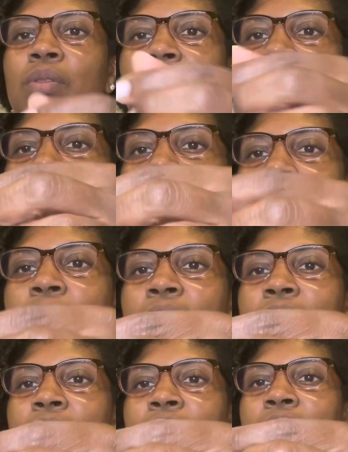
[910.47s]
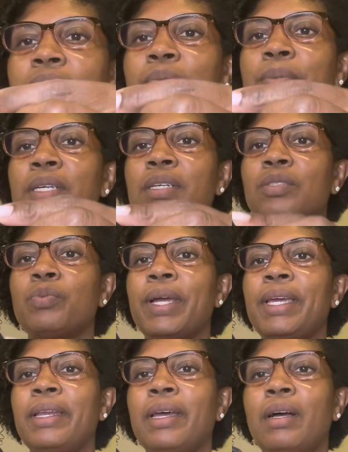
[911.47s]
like, oh my goodness, because
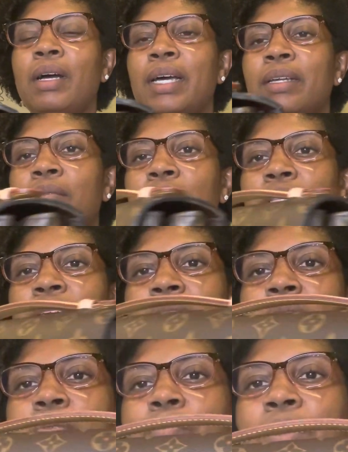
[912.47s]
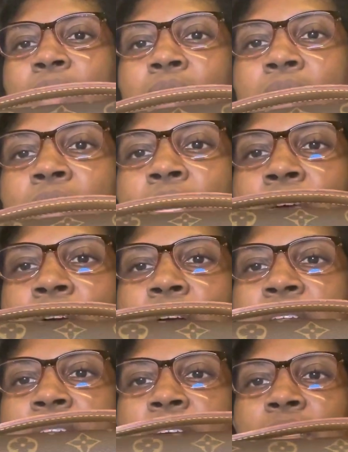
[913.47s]
right now I don't think it'll be
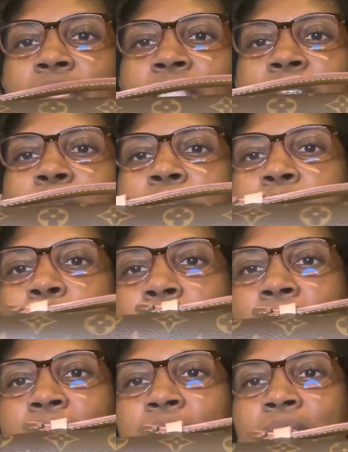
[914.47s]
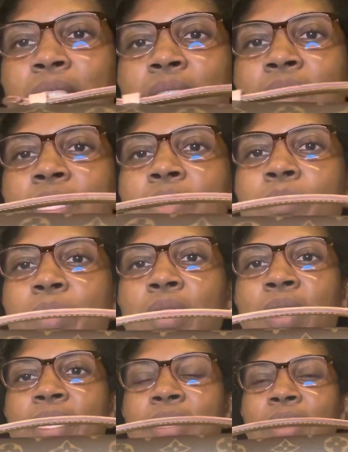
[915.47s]
a seamless process to get it
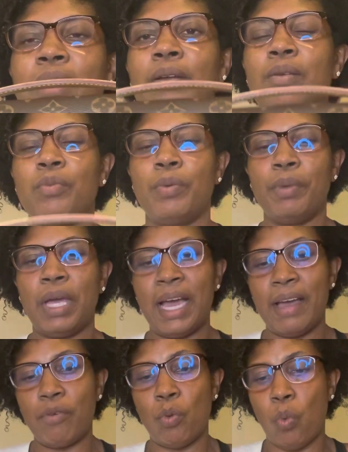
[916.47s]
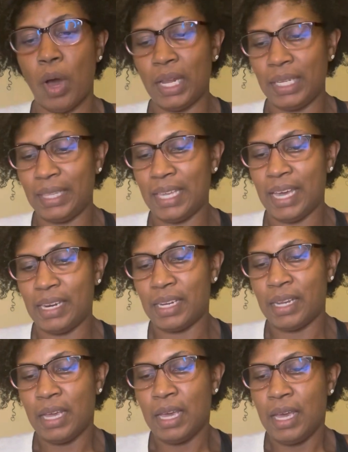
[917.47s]
reglazed. I have a wallet that
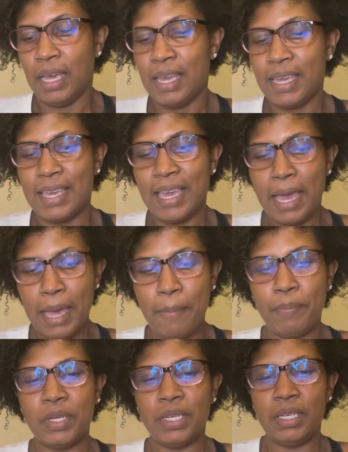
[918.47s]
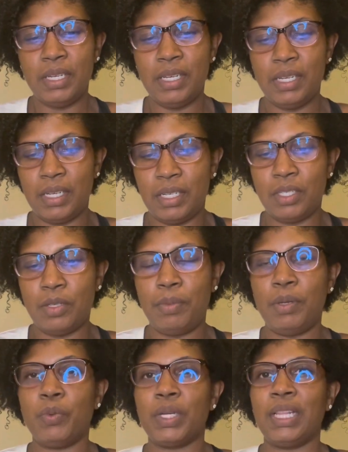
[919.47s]
kept needing to
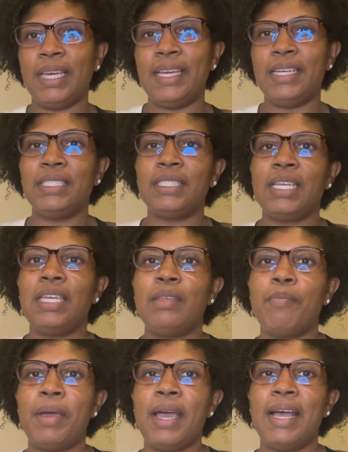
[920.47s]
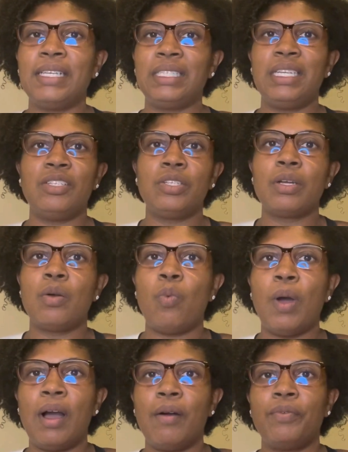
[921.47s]
be reglazed in the past, and it took a
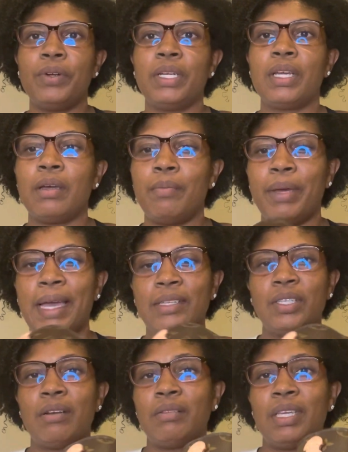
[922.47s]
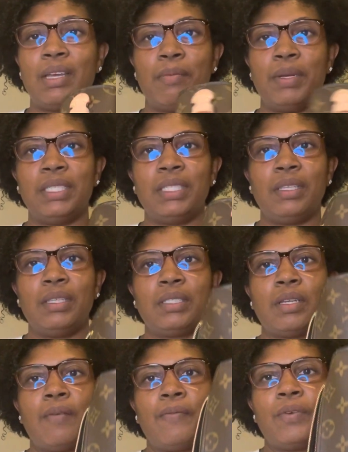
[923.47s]
while for it to come back. So I don't think I'm going to send this
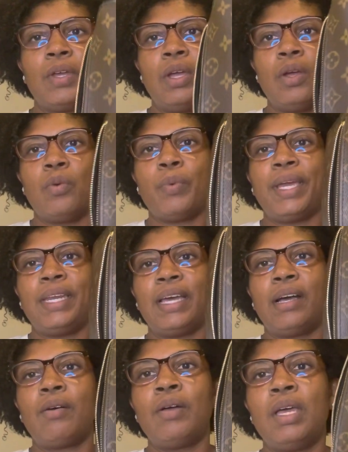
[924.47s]
off right now.